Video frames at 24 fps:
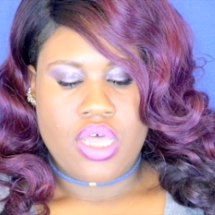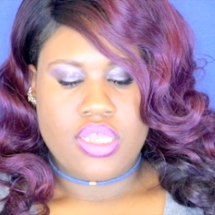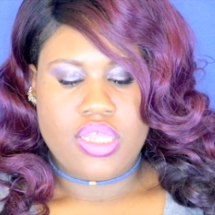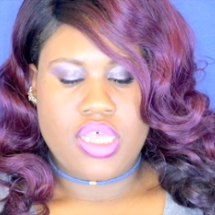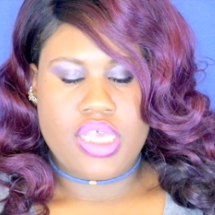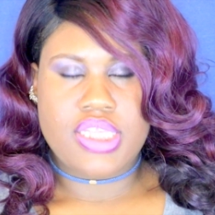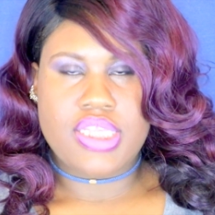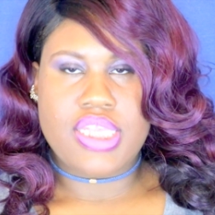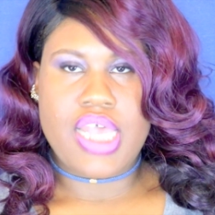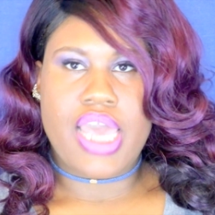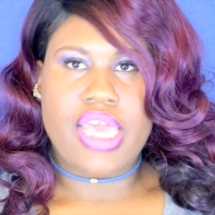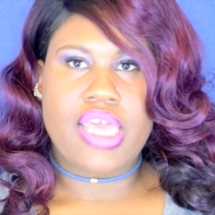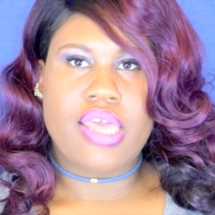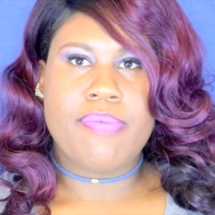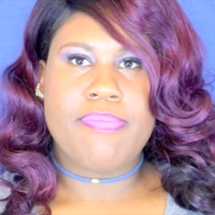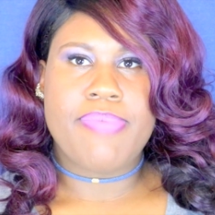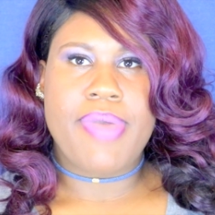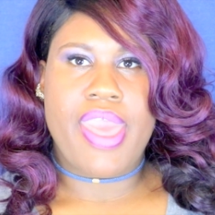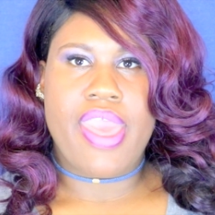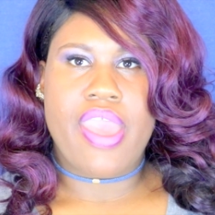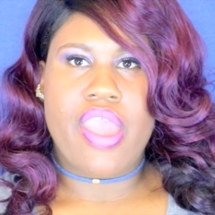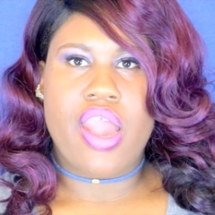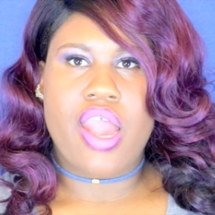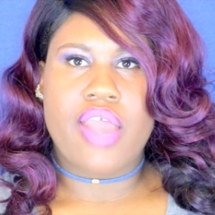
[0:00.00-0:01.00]
The second
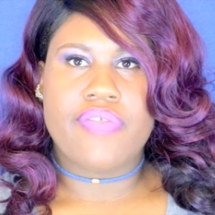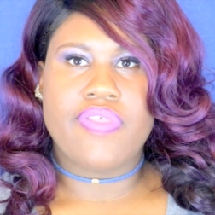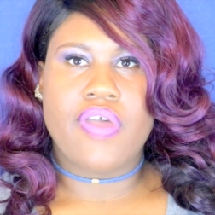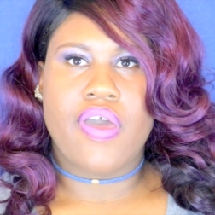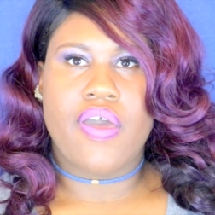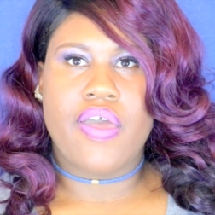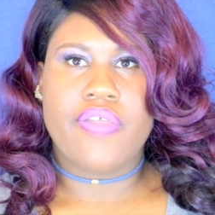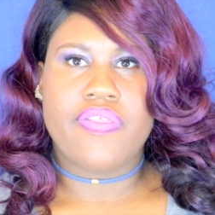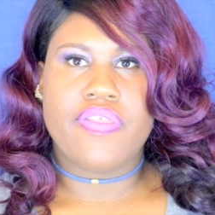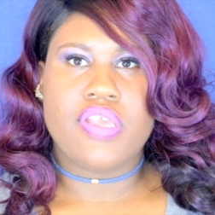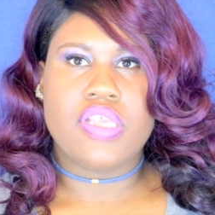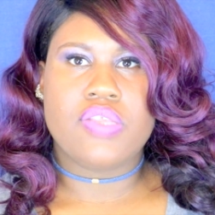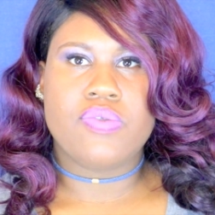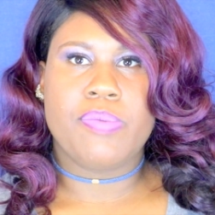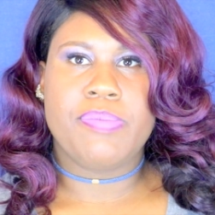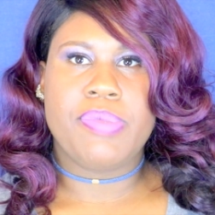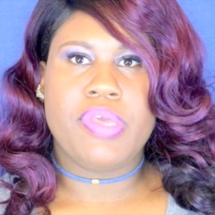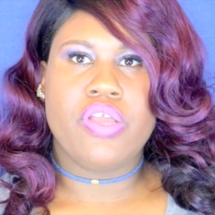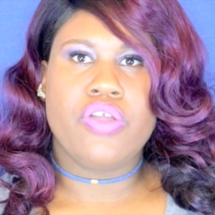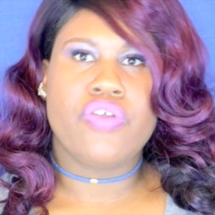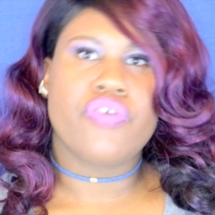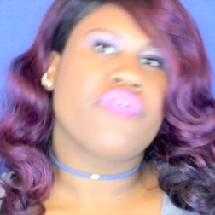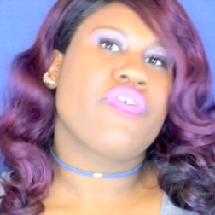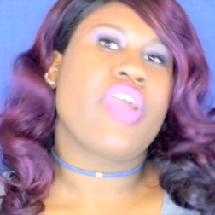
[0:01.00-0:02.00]
pair, I thought these would
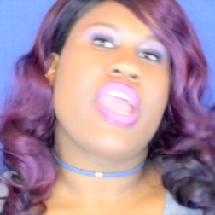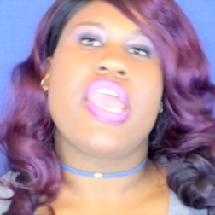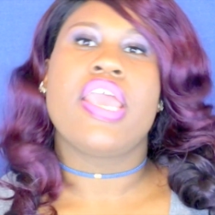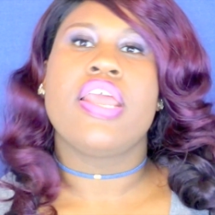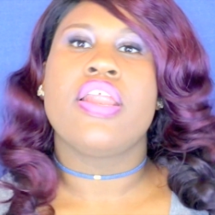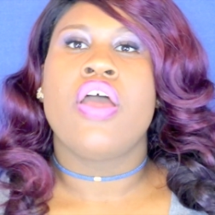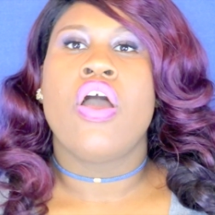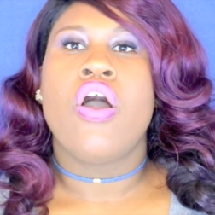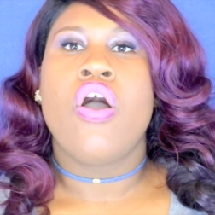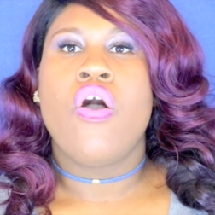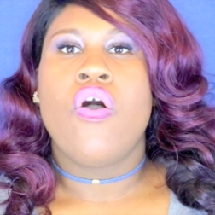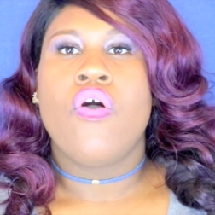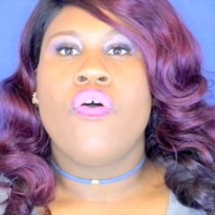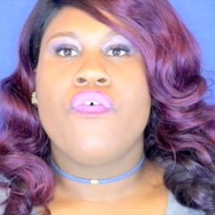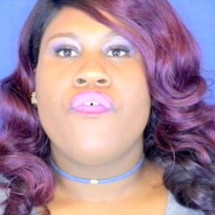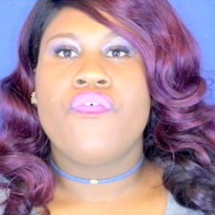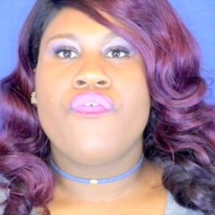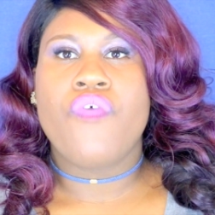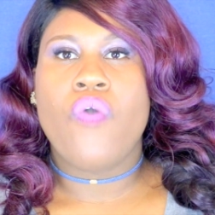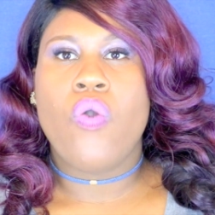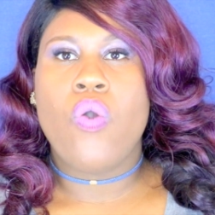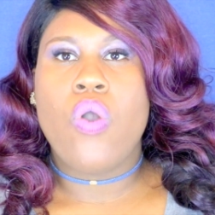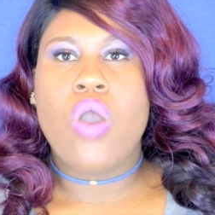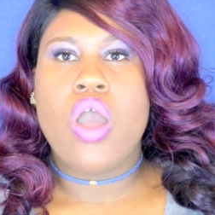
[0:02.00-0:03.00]
be great
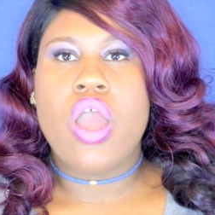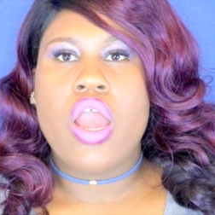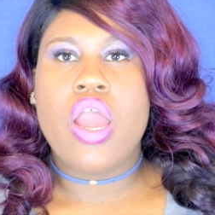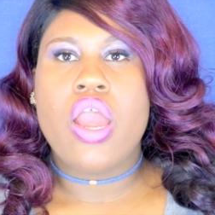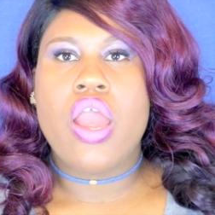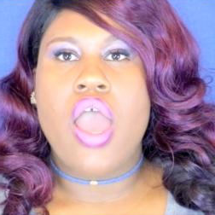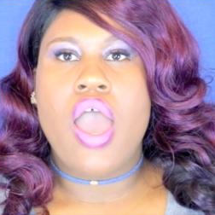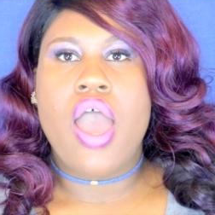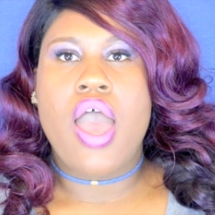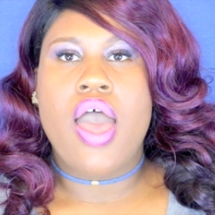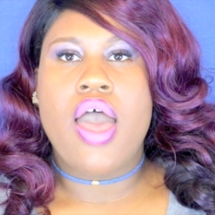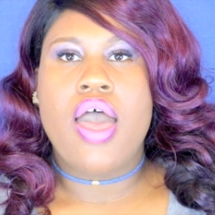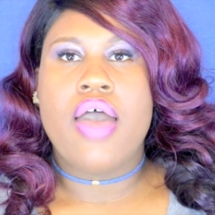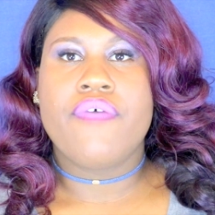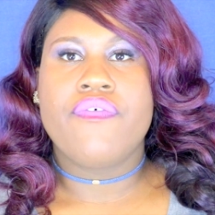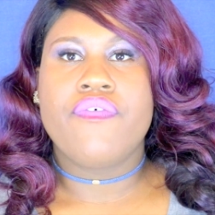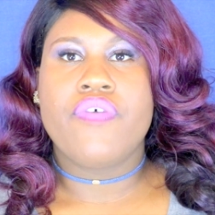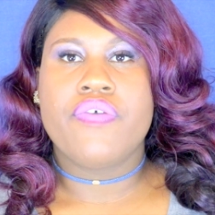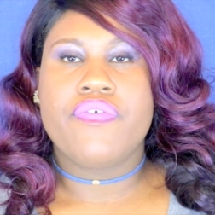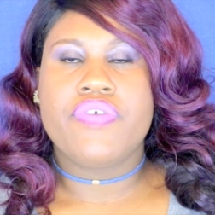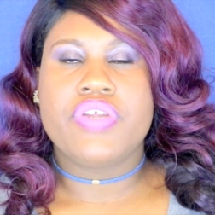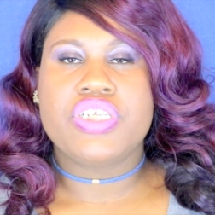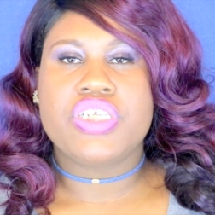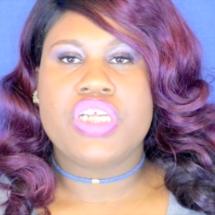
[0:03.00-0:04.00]
for, uh,
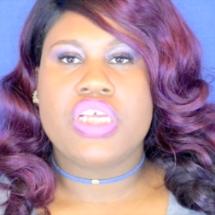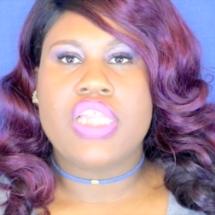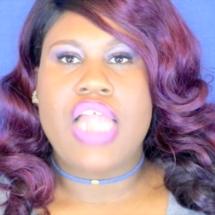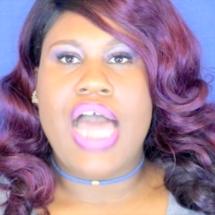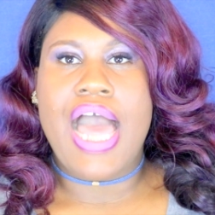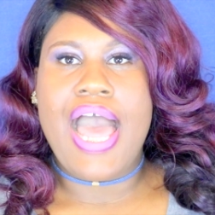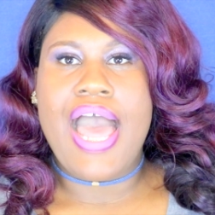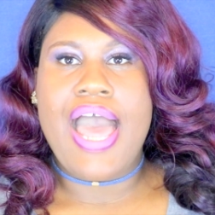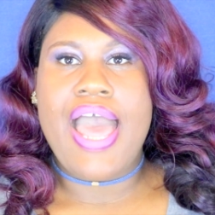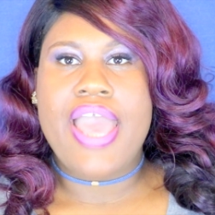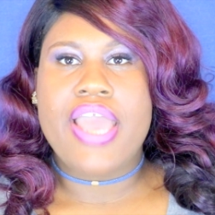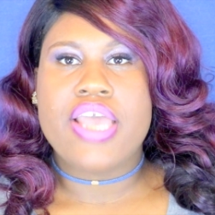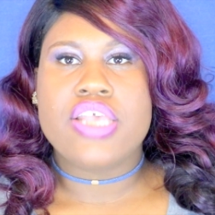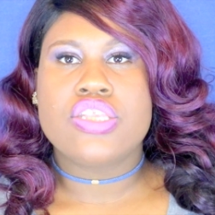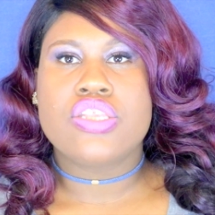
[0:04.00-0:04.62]
for, for July.